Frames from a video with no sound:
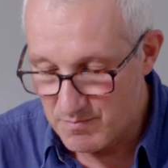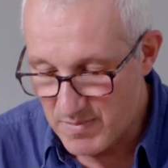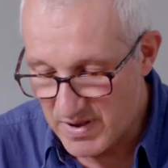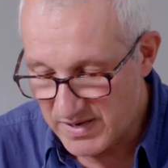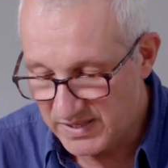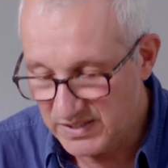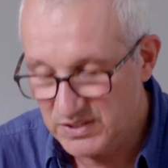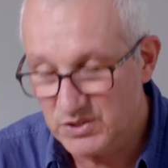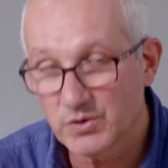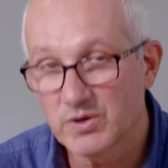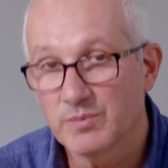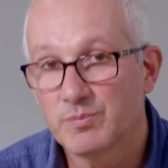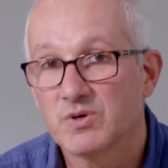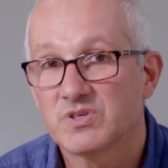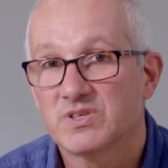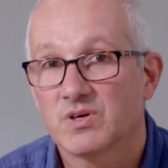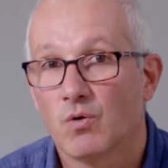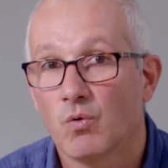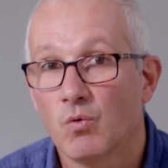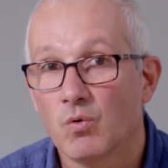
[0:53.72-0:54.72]
making sure you
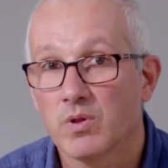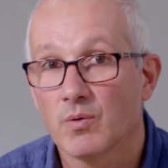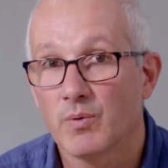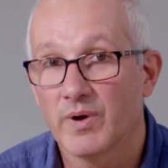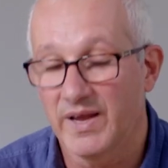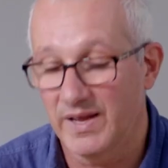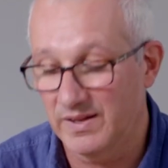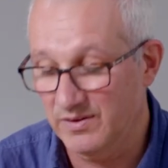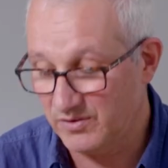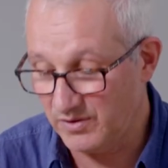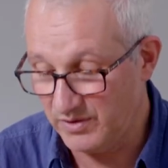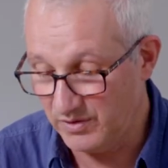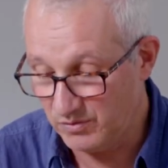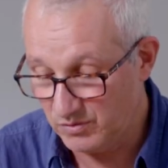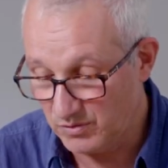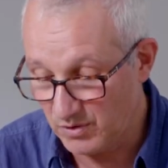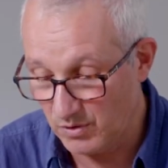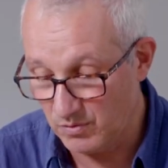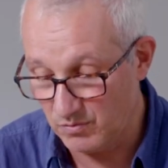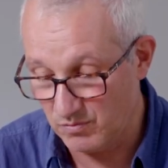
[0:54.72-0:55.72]
push it all the way in so you
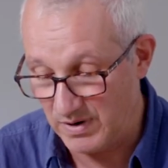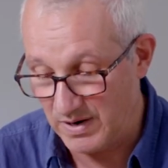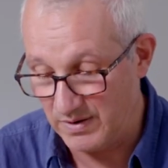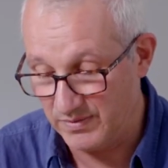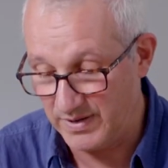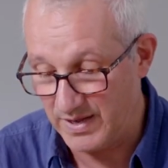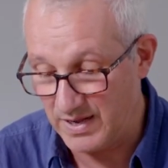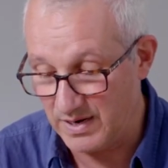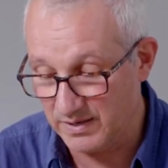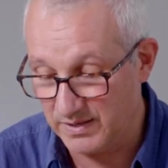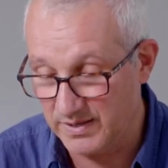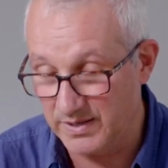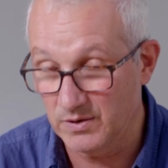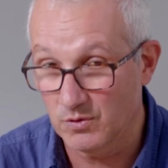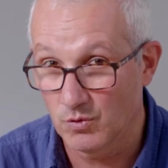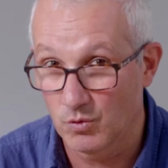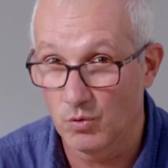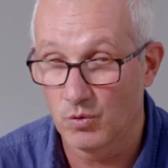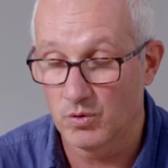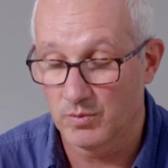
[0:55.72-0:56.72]
don't round the Allen key
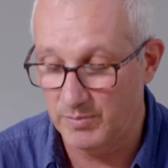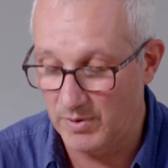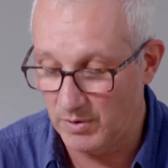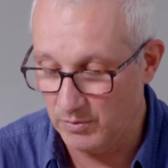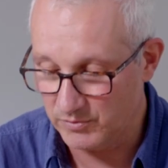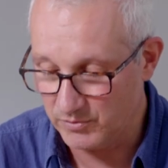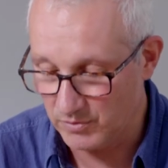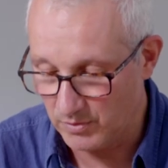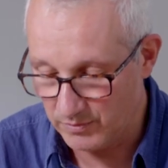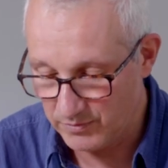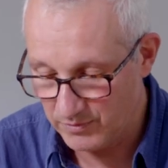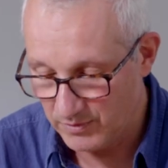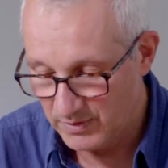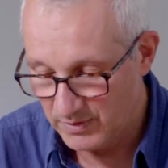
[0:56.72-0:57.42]
or the bolt off,